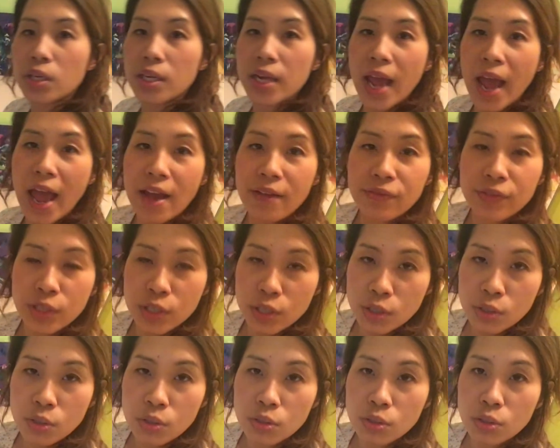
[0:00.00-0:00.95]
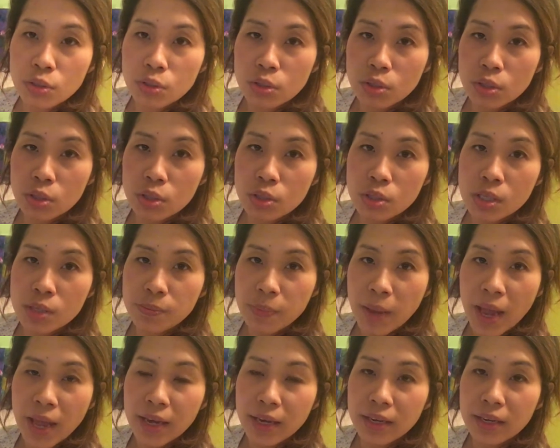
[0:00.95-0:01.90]
have to
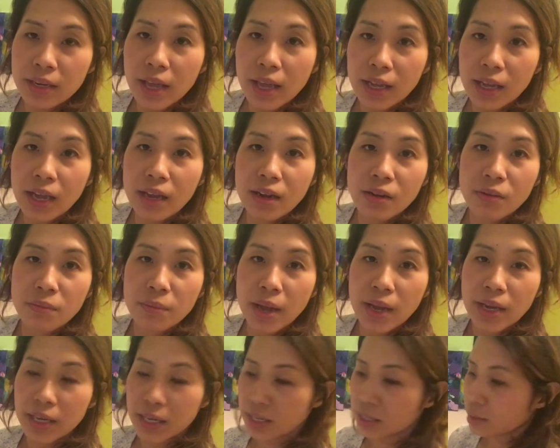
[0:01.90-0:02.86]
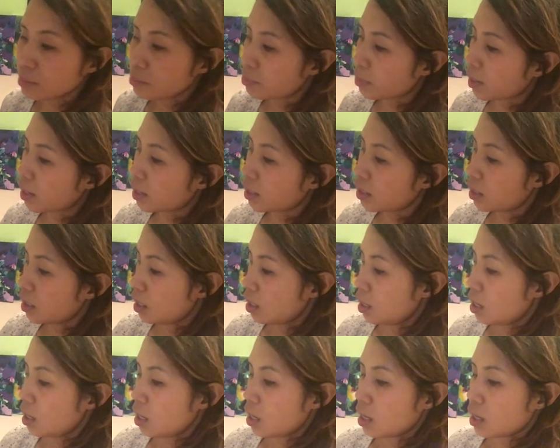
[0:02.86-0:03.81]
spend that kind of money, but
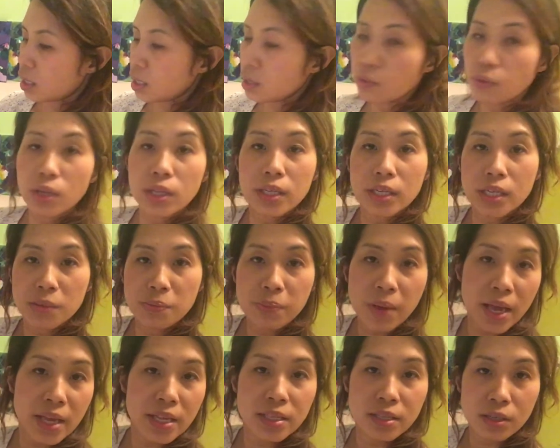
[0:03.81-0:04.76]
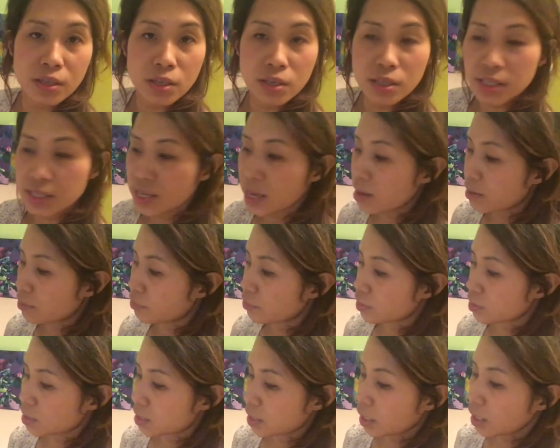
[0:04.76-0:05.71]
it really depends on yourself,
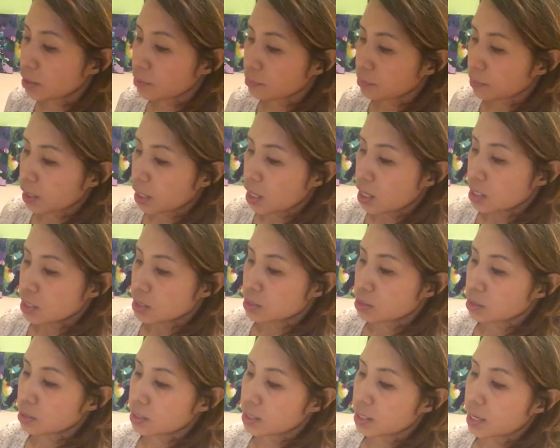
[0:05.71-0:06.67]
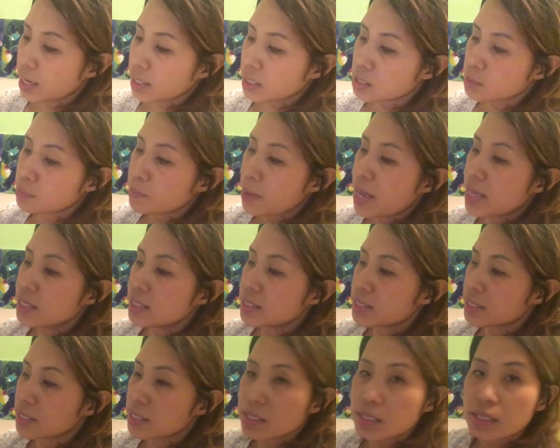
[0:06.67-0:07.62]
you see. So the
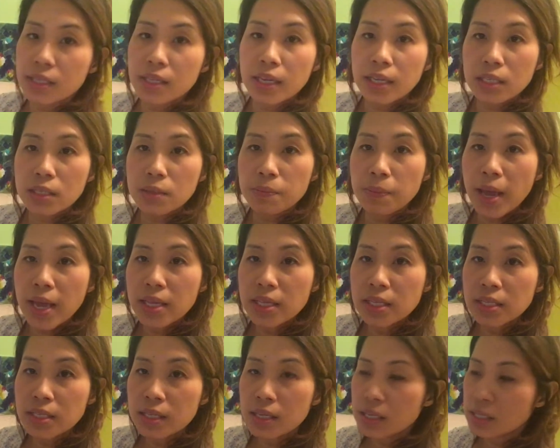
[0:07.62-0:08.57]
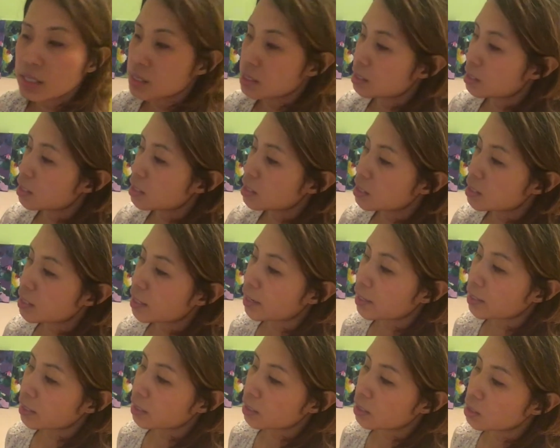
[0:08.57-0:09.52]
expenses, things
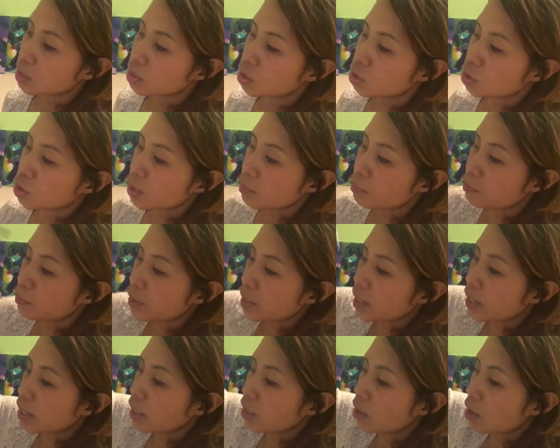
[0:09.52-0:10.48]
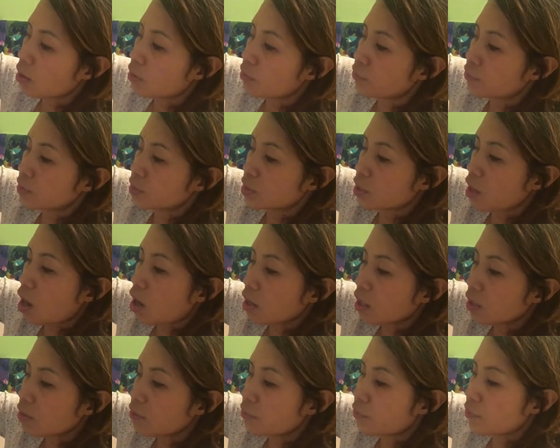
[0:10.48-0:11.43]
like shipping or
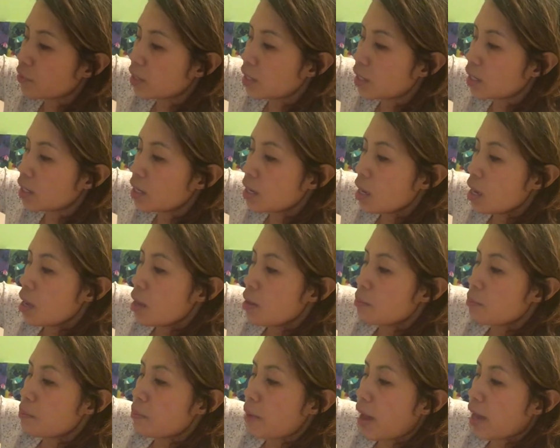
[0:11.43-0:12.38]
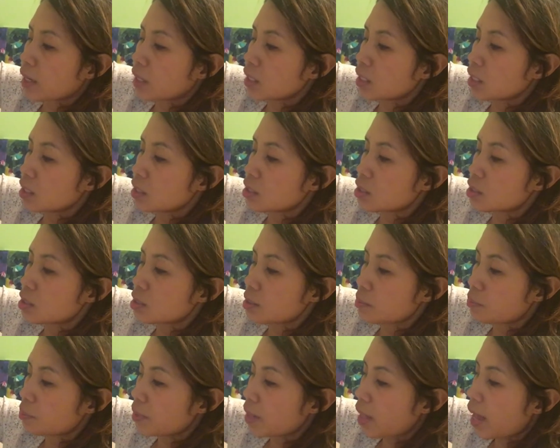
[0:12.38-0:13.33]
photography, package
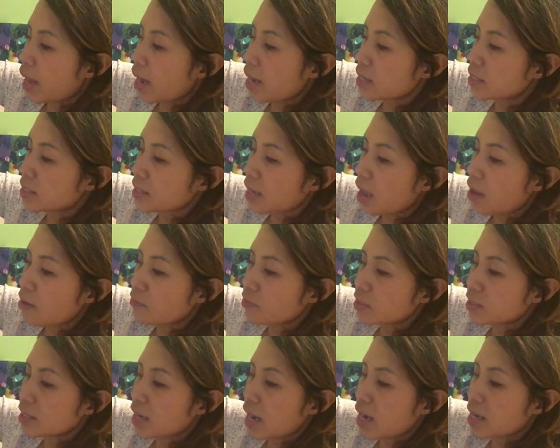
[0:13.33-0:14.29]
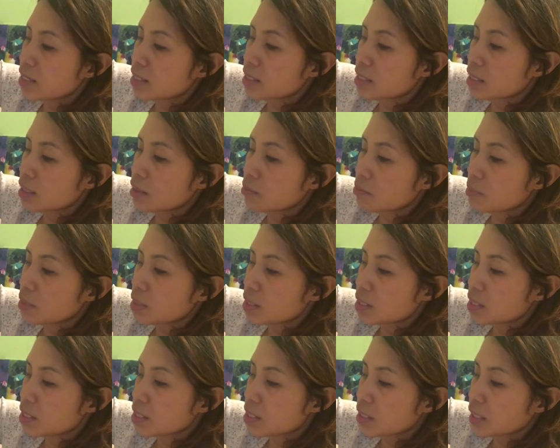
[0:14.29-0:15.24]
supplies, advertising,
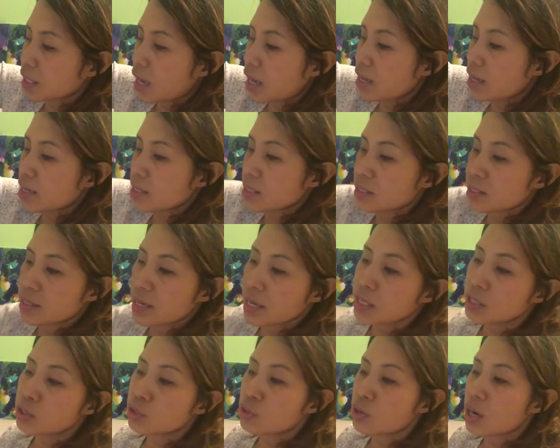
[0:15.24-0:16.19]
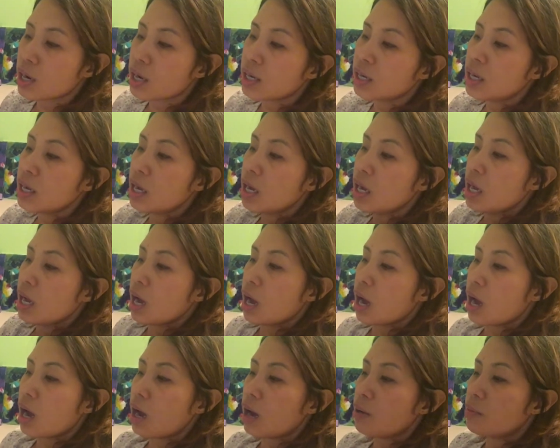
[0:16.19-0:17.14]
business card, etc.
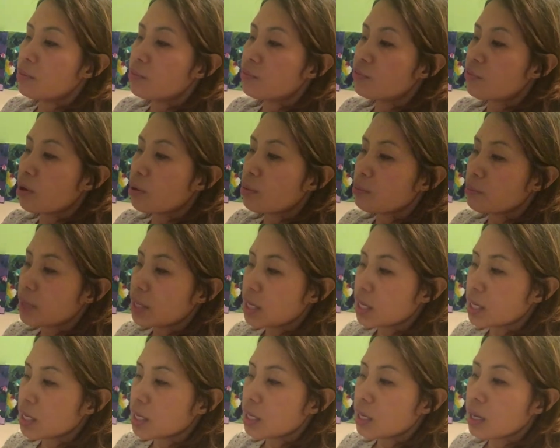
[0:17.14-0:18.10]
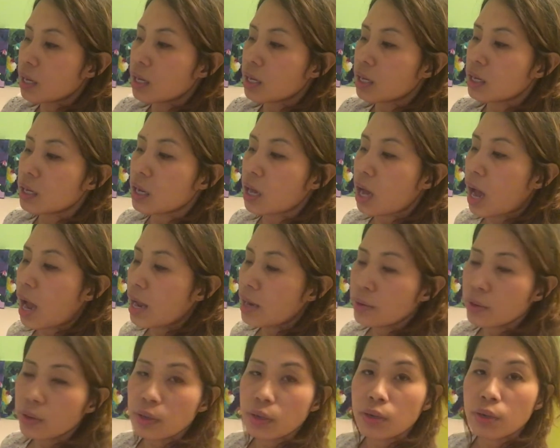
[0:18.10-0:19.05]
For me, I
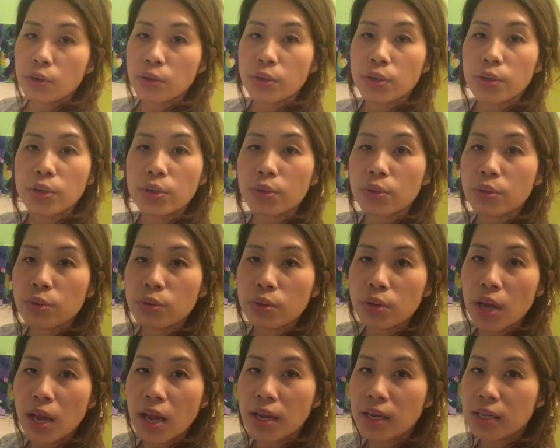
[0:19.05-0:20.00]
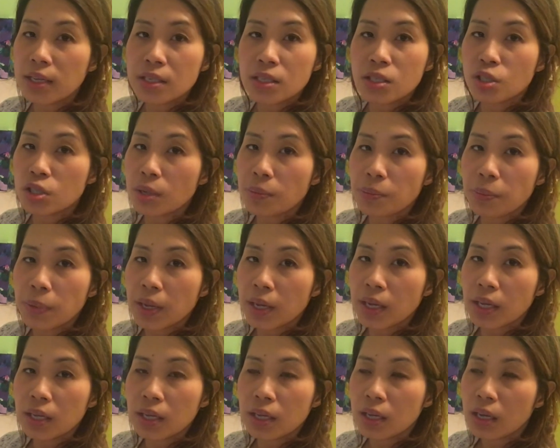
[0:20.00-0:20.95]
don't do any
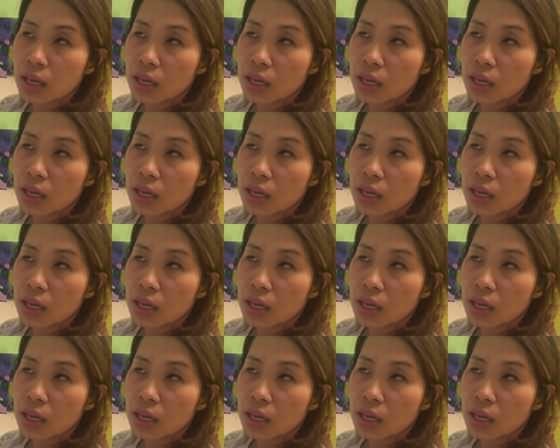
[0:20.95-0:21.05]
shipping,